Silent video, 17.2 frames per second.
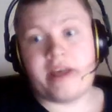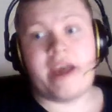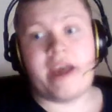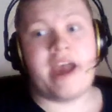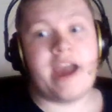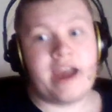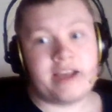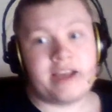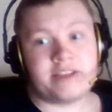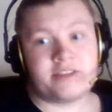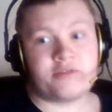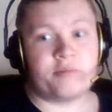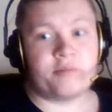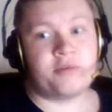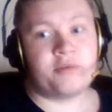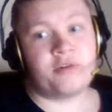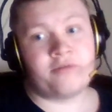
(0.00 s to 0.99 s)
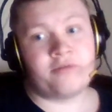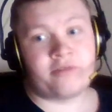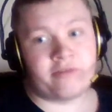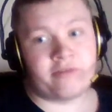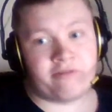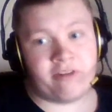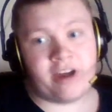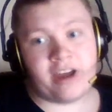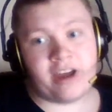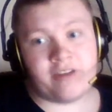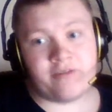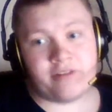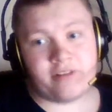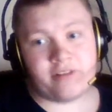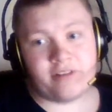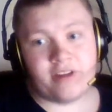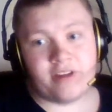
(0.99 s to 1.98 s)
has support for
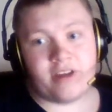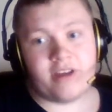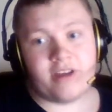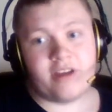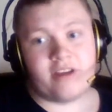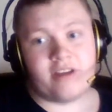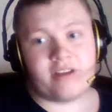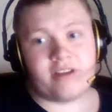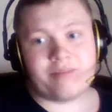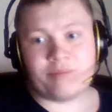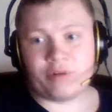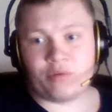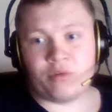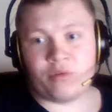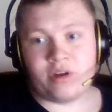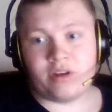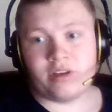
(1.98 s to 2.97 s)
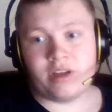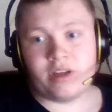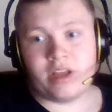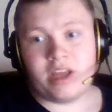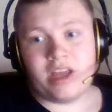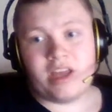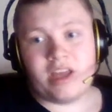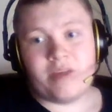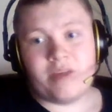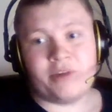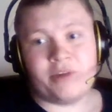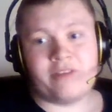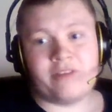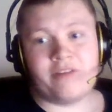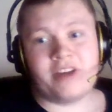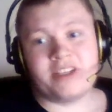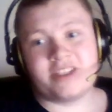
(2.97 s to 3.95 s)
5.1, but
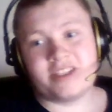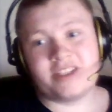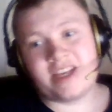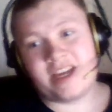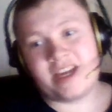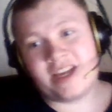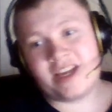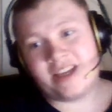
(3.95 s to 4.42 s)
devices that